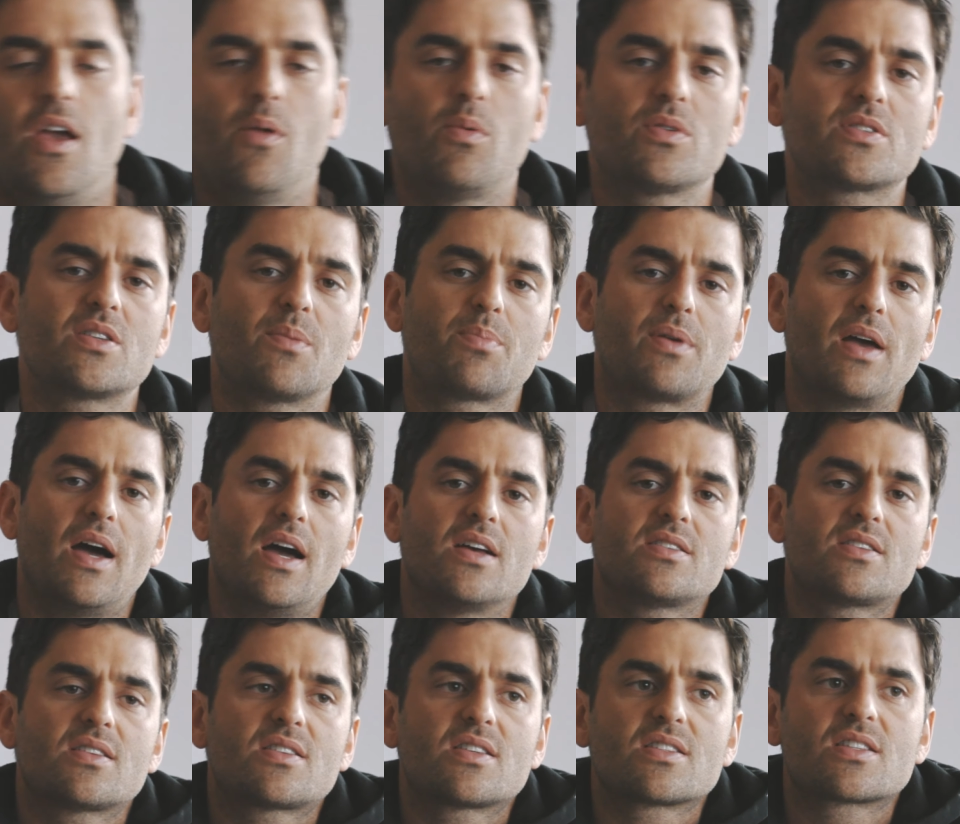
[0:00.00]
Hey, what's up
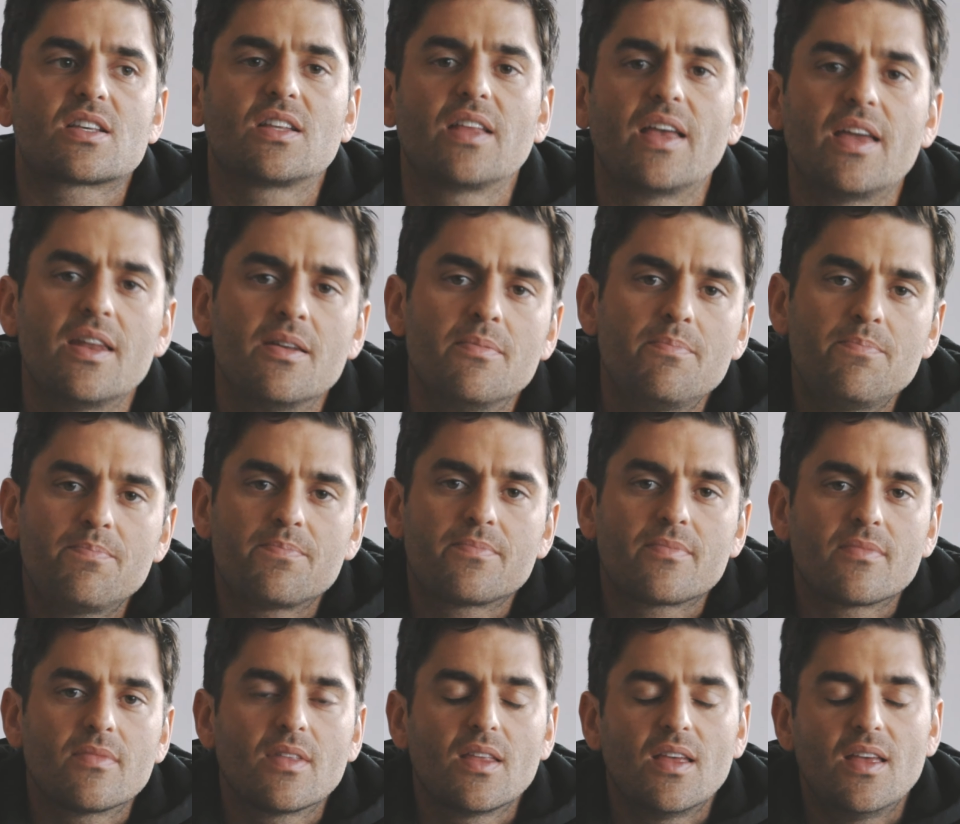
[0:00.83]
guys? This is Clayton,
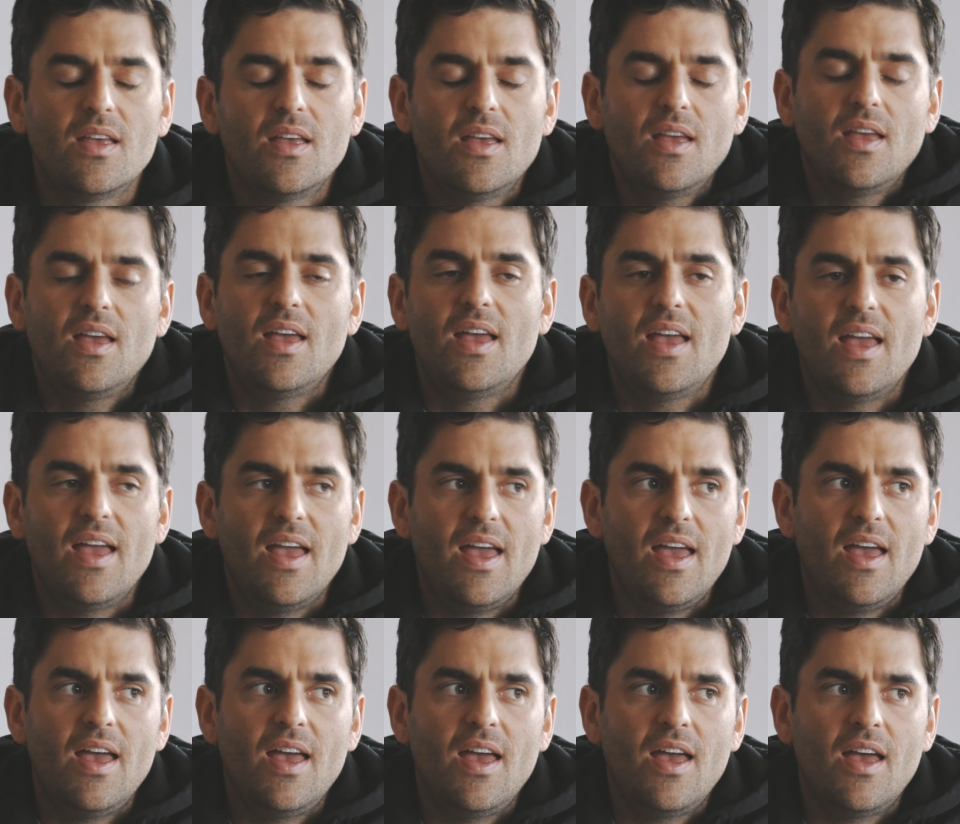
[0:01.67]

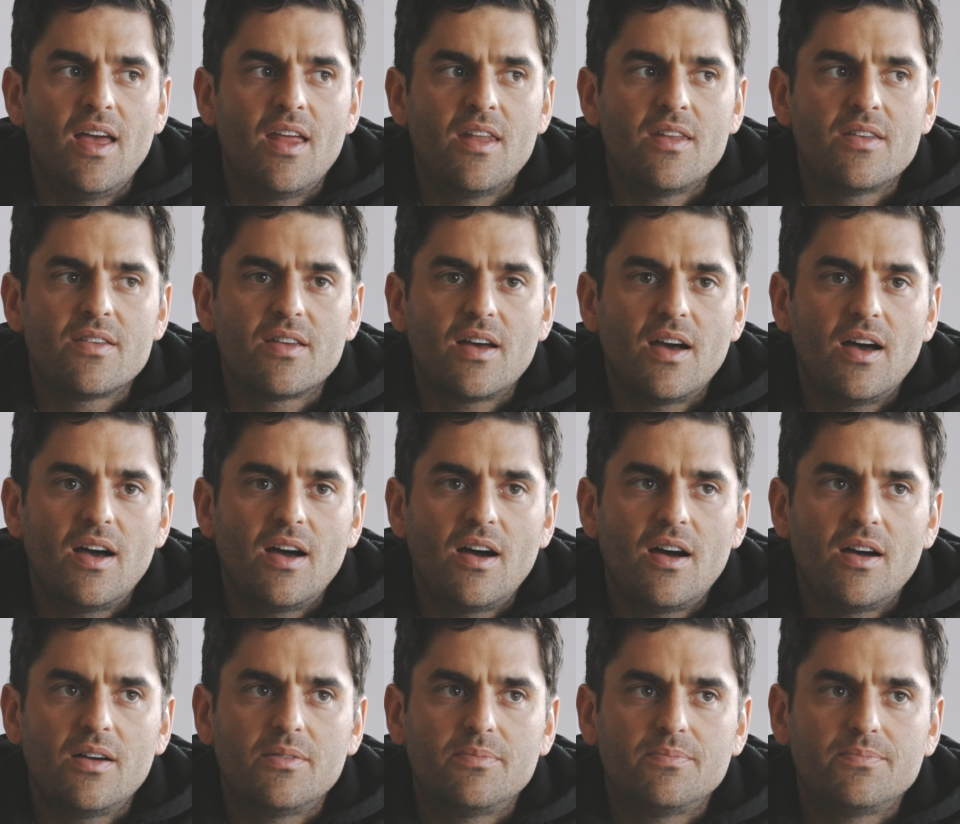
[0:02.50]
and
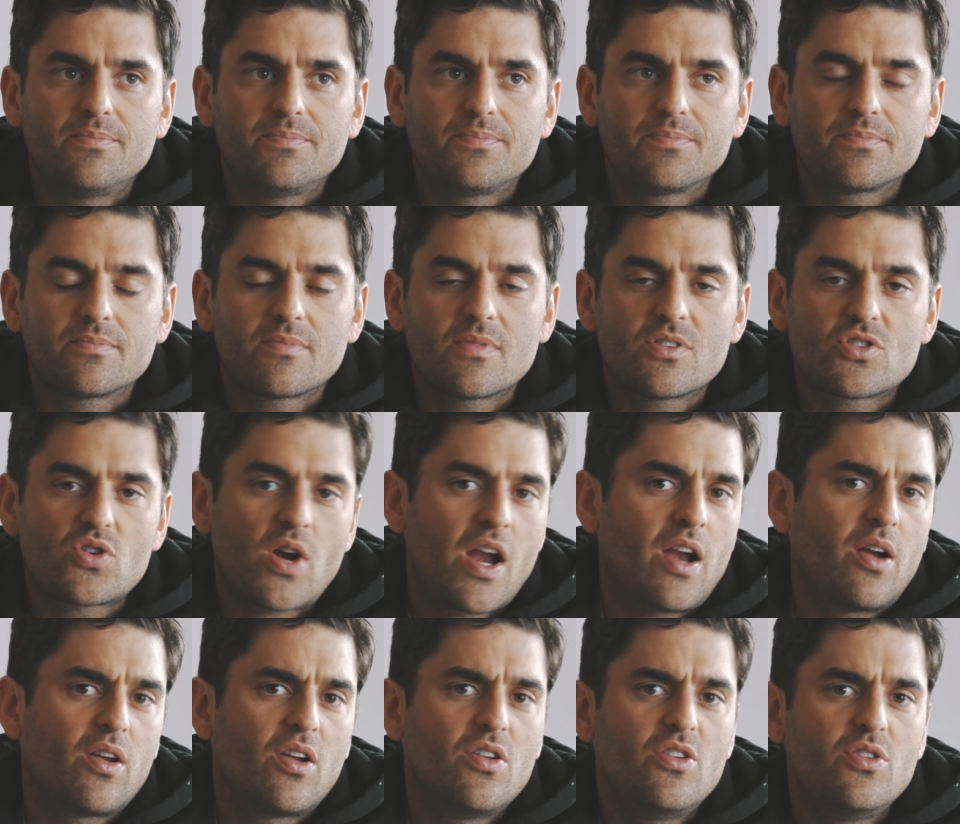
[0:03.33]
uh,
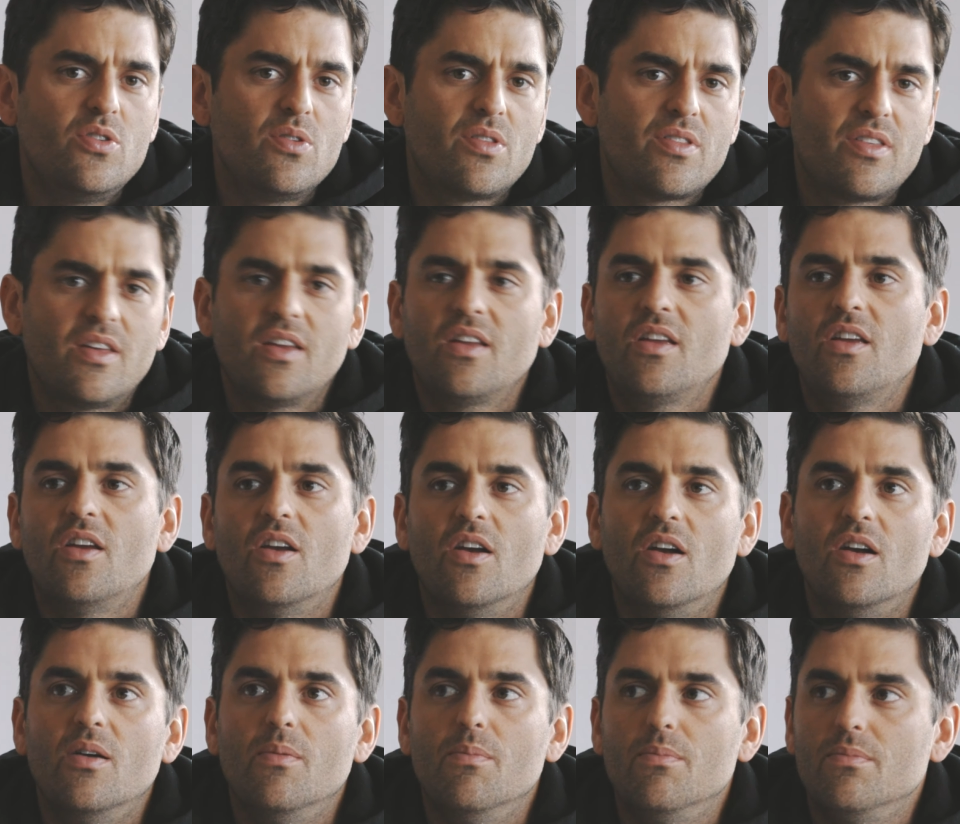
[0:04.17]
trying out a new thing
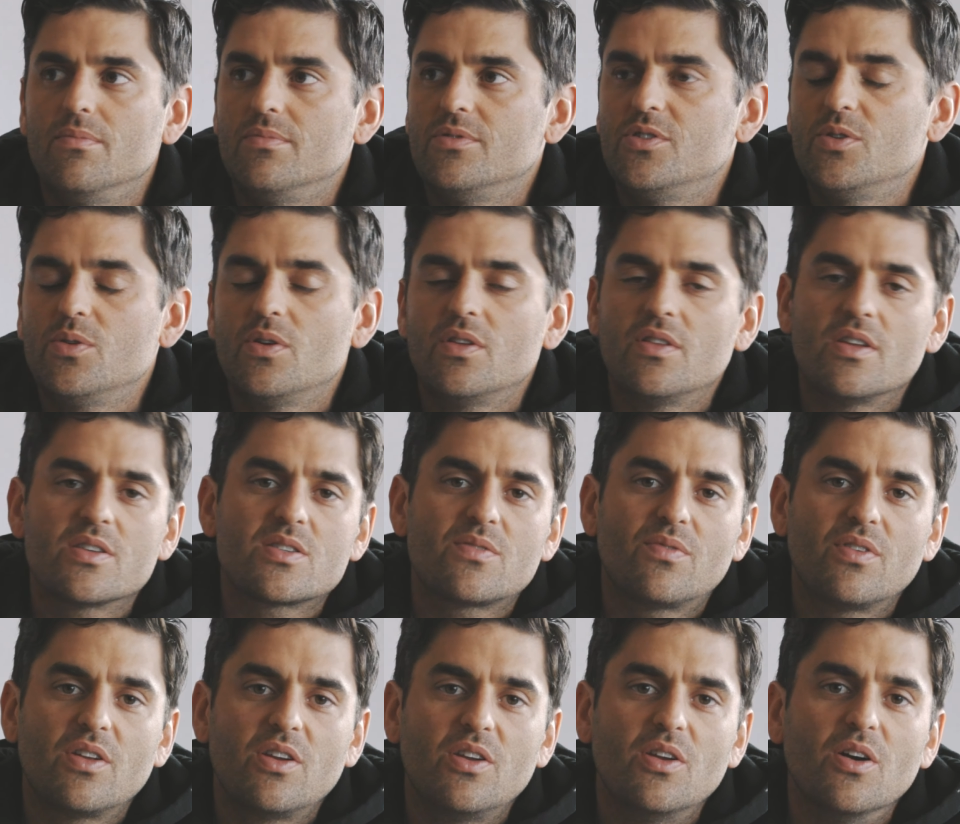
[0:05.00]
here, doing
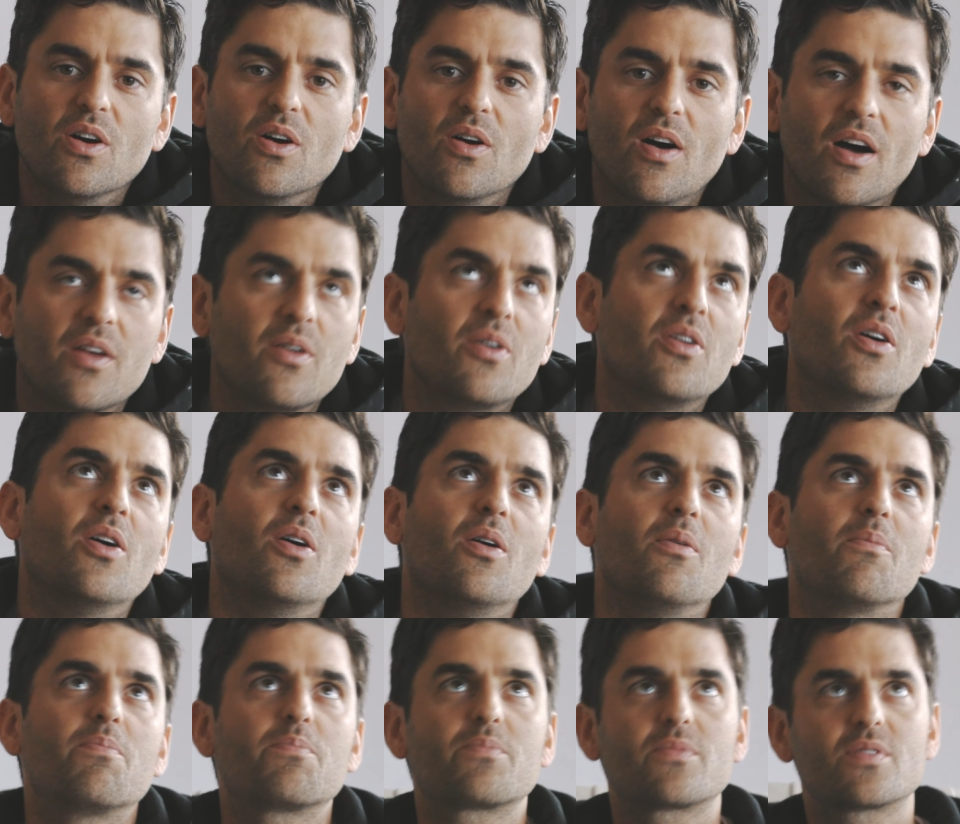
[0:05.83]
this video, I don't
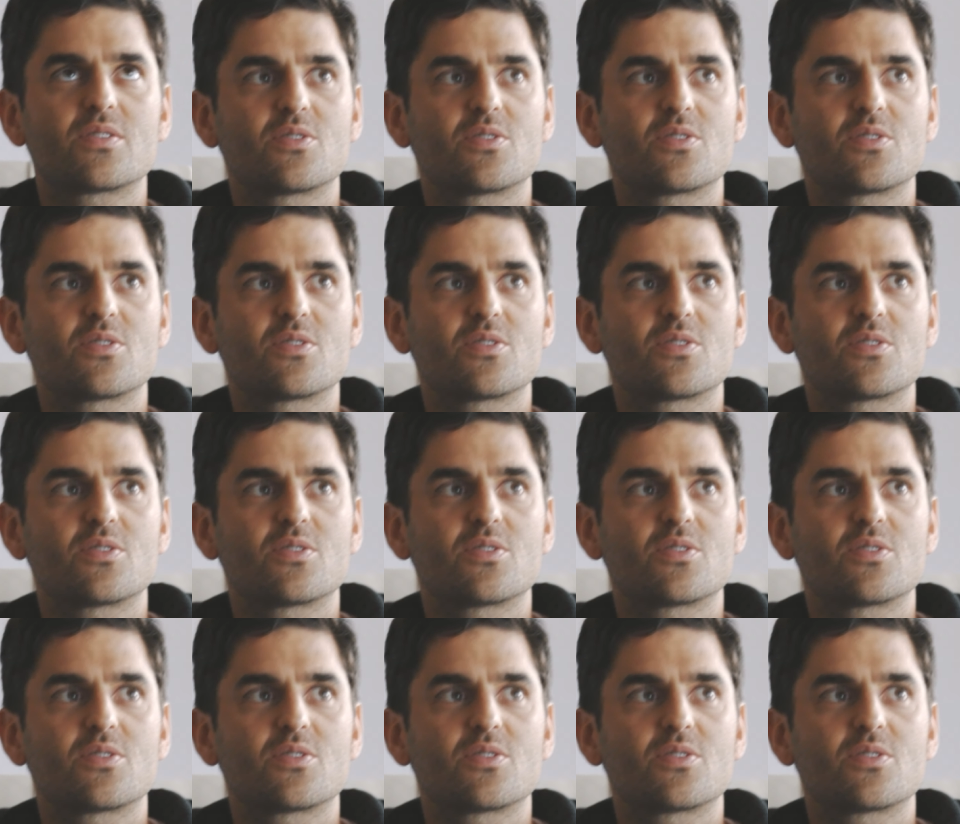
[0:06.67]
know.